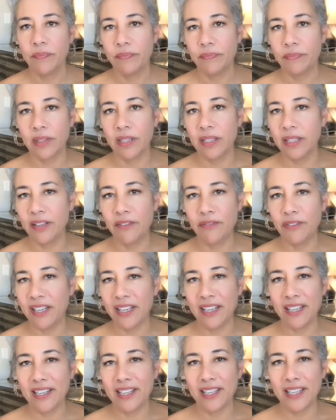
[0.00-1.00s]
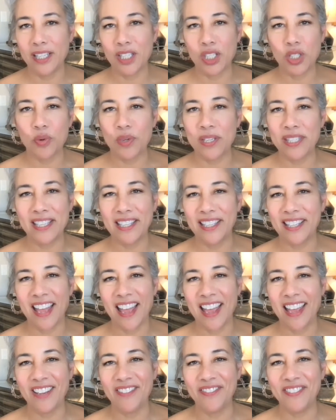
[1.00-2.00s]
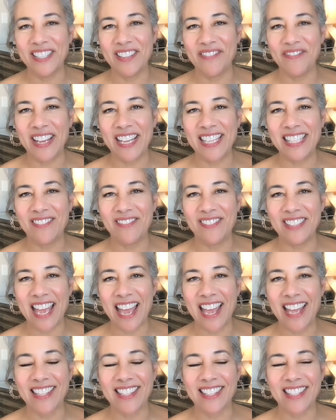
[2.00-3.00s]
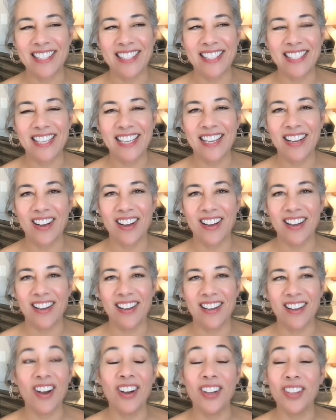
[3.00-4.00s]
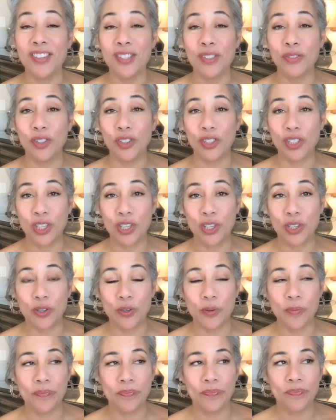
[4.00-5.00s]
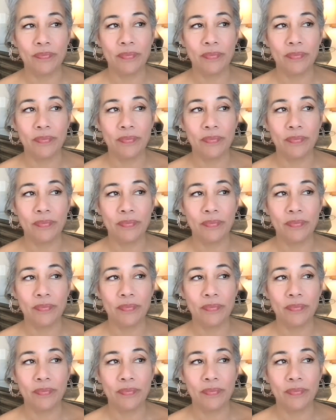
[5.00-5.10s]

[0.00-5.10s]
living an exquisite life in the face of death uh, are useful to you.